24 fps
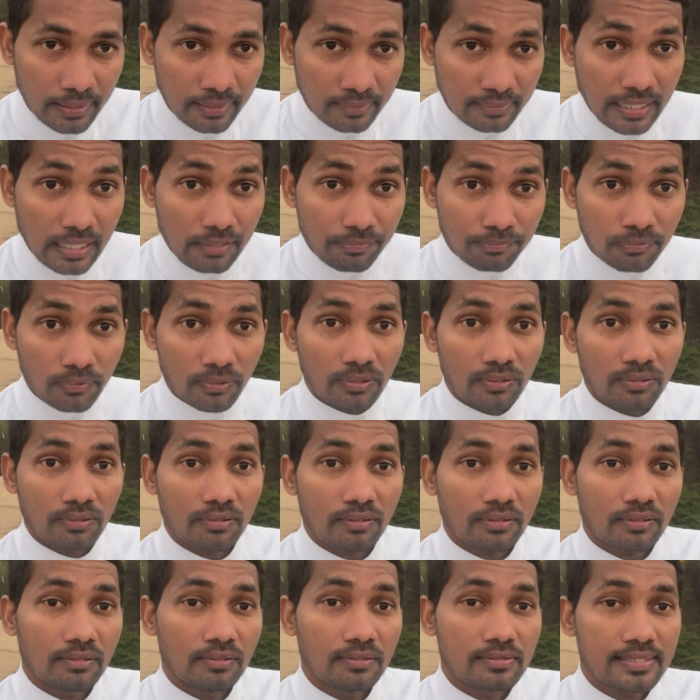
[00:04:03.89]
Therefore,
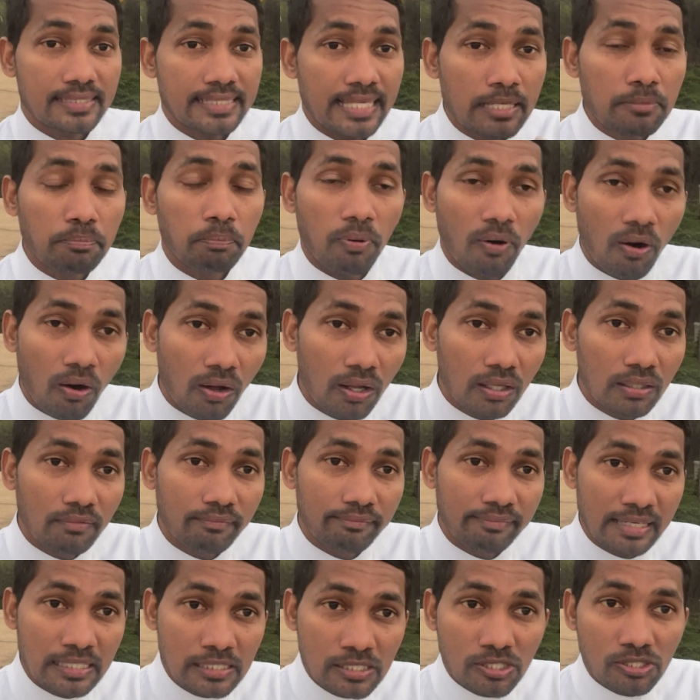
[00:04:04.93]
Saint Paul
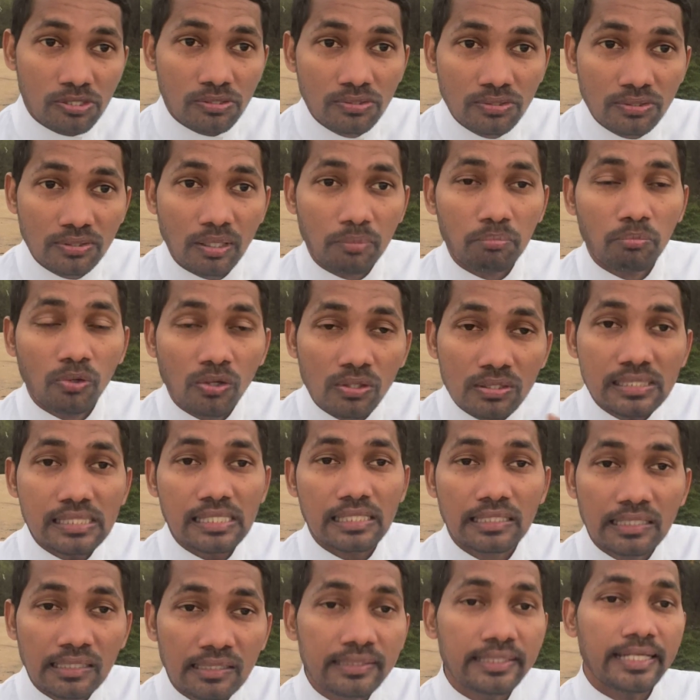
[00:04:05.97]
went to the most
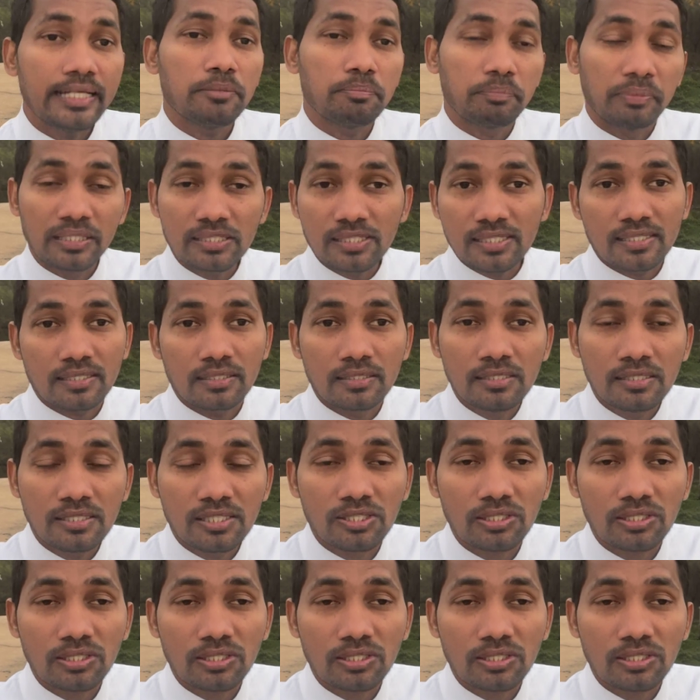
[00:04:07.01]
learned person